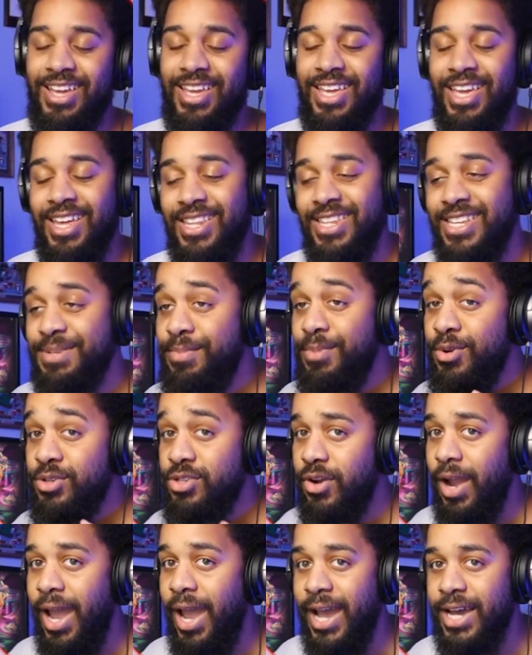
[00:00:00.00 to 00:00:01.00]
Again, these
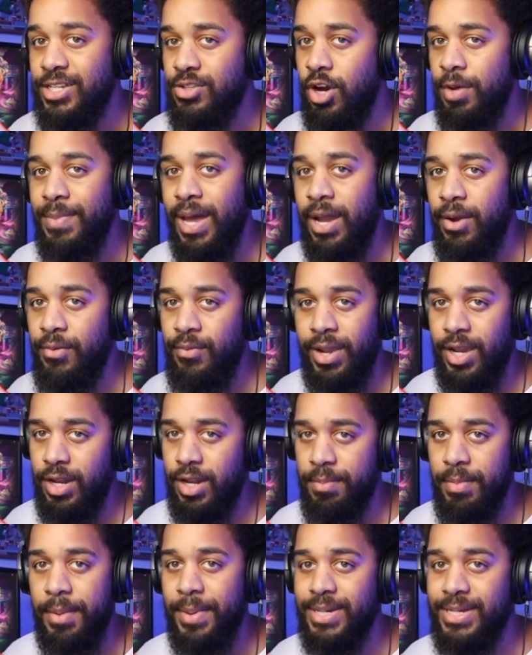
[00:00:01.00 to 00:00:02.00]
boots are ass, so I'm not ranking
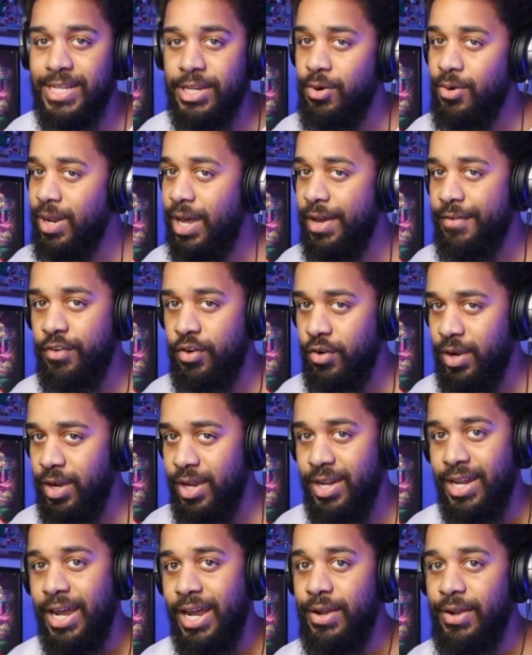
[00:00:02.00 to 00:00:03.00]
them up because they don't have
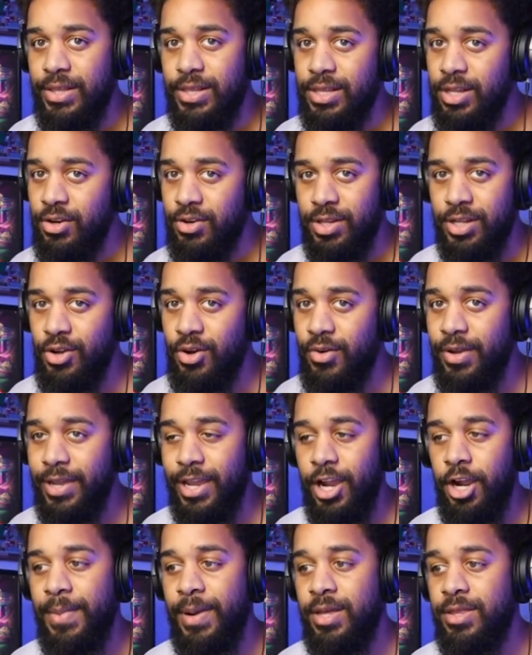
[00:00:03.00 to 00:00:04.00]
crit and I literally don't
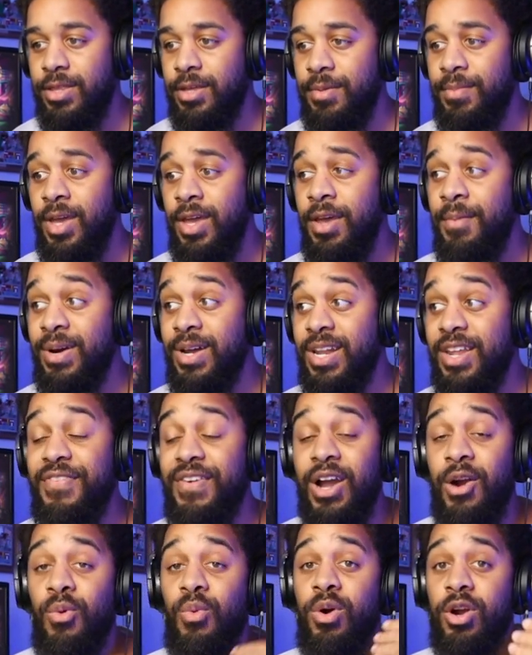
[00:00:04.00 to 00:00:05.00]
care about them. But
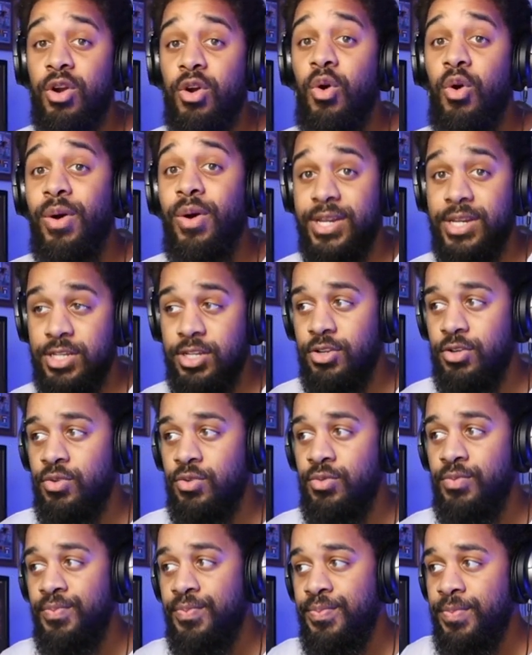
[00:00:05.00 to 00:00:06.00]
if I were going to,
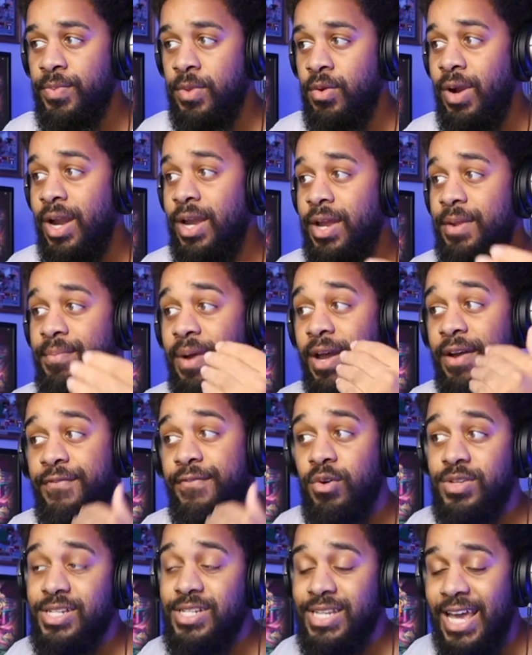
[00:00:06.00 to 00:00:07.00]
right, my
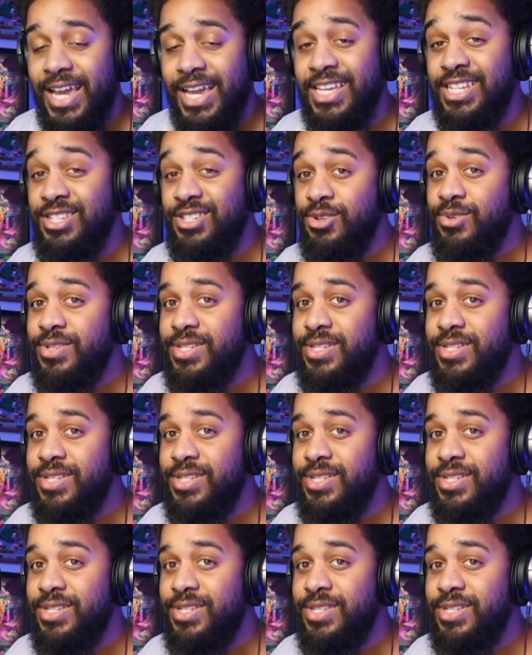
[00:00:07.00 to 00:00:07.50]
Volt Attack is